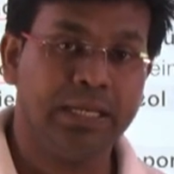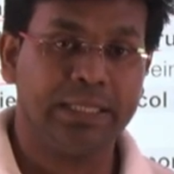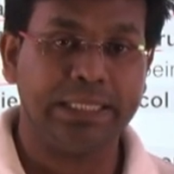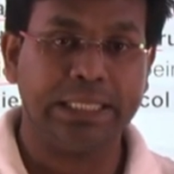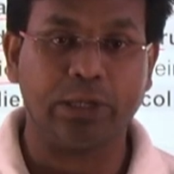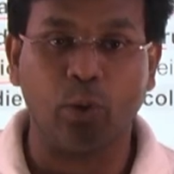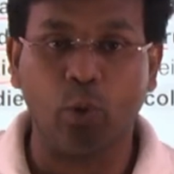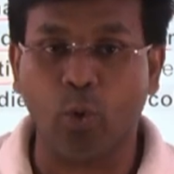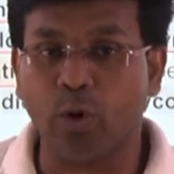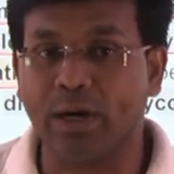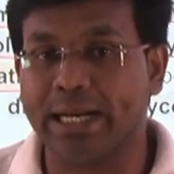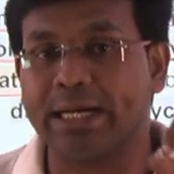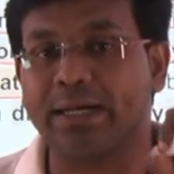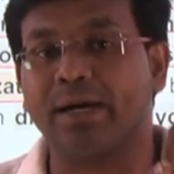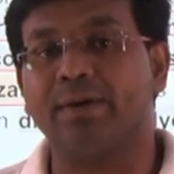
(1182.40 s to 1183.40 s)
The cold
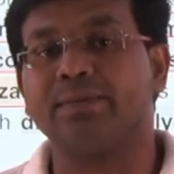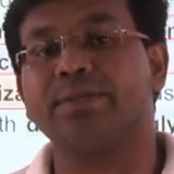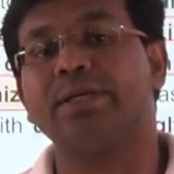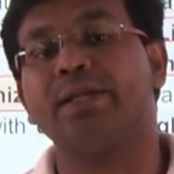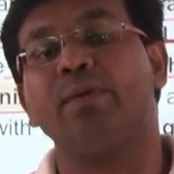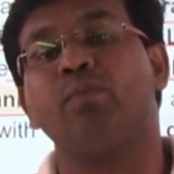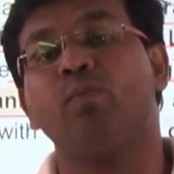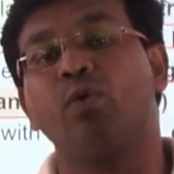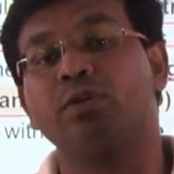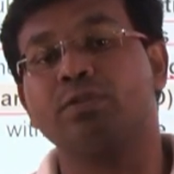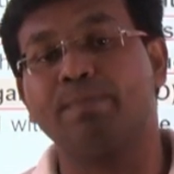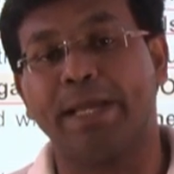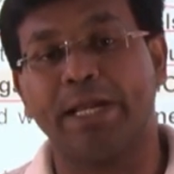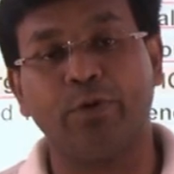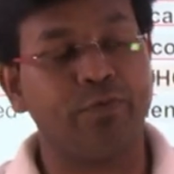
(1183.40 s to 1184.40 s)
and cough syrup
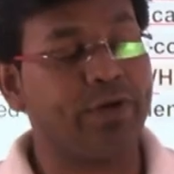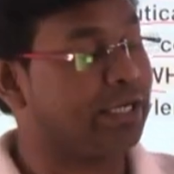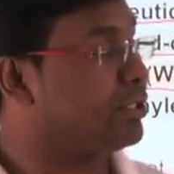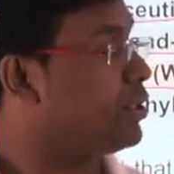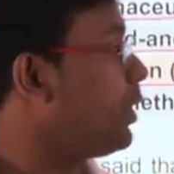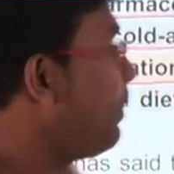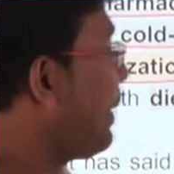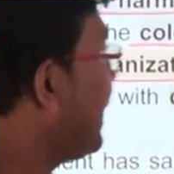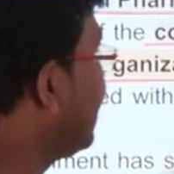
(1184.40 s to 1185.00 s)
was manufactured by